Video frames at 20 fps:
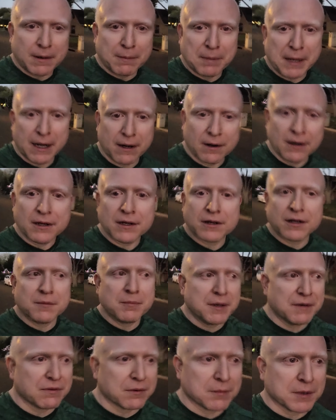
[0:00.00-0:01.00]
parent, could
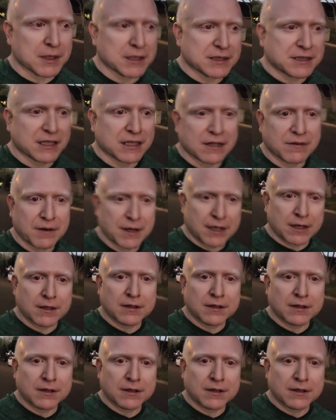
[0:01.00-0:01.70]
be from a significant